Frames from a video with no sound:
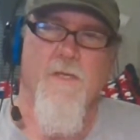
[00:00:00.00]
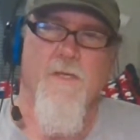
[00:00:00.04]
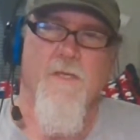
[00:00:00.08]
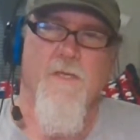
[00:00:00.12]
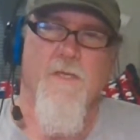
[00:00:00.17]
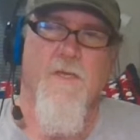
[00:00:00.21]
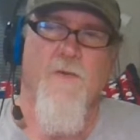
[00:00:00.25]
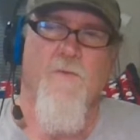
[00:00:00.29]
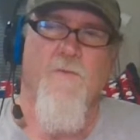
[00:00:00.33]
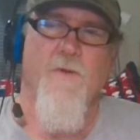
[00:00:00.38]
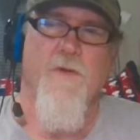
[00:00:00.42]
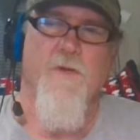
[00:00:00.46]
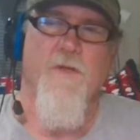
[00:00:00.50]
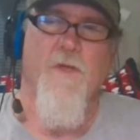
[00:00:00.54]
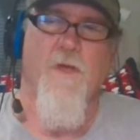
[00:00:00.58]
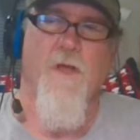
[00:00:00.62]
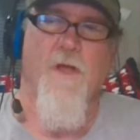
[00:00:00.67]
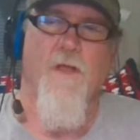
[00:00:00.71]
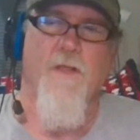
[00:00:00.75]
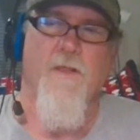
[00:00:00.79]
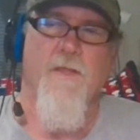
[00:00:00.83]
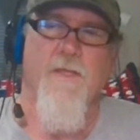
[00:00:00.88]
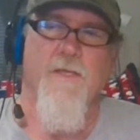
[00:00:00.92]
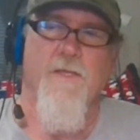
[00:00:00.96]
you would
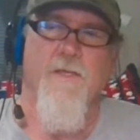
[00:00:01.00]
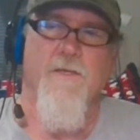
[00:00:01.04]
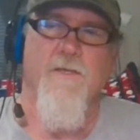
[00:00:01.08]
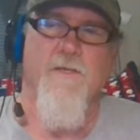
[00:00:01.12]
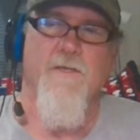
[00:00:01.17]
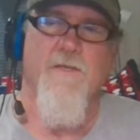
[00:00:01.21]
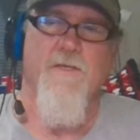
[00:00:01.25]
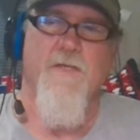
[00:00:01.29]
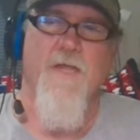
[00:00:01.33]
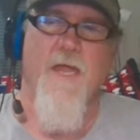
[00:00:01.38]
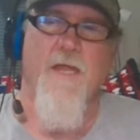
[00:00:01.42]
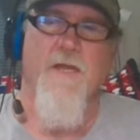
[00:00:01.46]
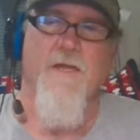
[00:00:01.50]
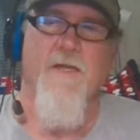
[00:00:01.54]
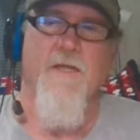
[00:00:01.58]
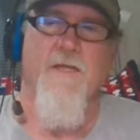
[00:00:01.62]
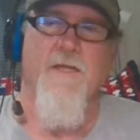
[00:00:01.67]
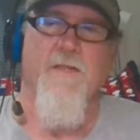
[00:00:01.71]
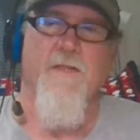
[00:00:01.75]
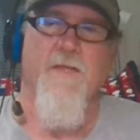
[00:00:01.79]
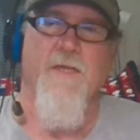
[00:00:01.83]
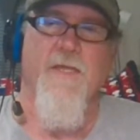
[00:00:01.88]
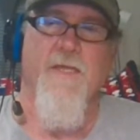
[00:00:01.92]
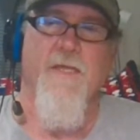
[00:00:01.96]
call it
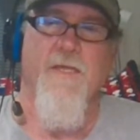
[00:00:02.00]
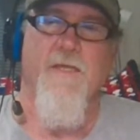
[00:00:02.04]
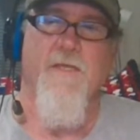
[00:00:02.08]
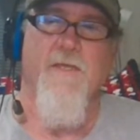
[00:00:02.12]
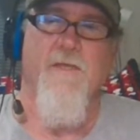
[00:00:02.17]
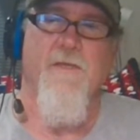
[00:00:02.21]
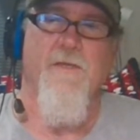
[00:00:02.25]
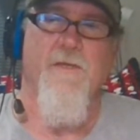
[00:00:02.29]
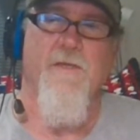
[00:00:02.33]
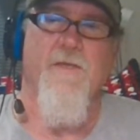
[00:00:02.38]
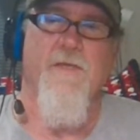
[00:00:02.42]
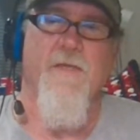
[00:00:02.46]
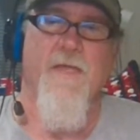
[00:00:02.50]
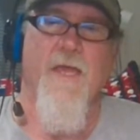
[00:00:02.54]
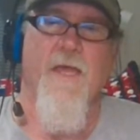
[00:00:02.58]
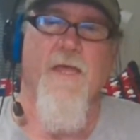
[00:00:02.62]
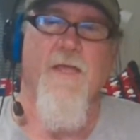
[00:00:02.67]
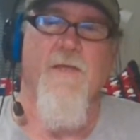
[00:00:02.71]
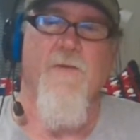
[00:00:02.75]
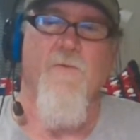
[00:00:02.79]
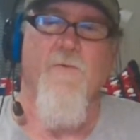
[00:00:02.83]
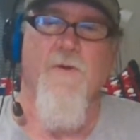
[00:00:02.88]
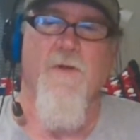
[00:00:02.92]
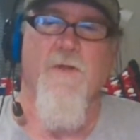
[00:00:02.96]
technically, yeah,
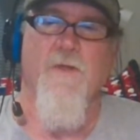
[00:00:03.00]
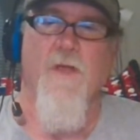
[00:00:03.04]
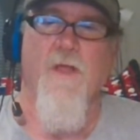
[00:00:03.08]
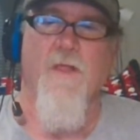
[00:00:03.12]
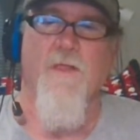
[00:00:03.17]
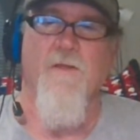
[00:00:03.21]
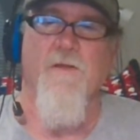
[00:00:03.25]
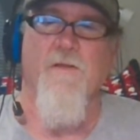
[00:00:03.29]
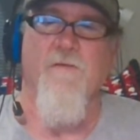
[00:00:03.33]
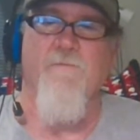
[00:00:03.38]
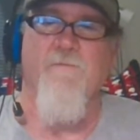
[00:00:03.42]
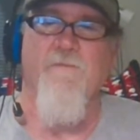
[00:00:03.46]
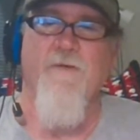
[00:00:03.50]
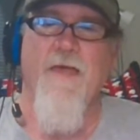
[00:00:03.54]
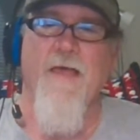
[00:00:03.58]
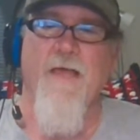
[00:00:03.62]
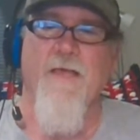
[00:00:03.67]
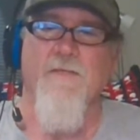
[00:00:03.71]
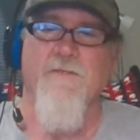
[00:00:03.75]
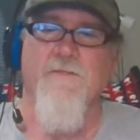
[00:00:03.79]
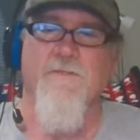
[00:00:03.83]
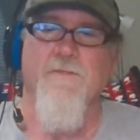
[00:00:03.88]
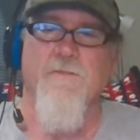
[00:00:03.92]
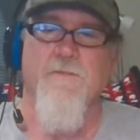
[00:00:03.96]
you would call it a
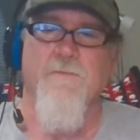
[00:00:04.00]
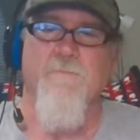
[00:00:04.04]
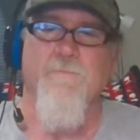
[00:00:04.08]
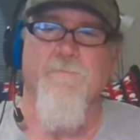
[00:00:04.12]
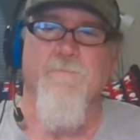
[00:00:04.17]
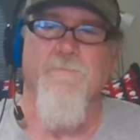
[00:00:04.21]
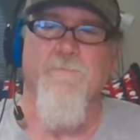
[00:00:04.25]
vest.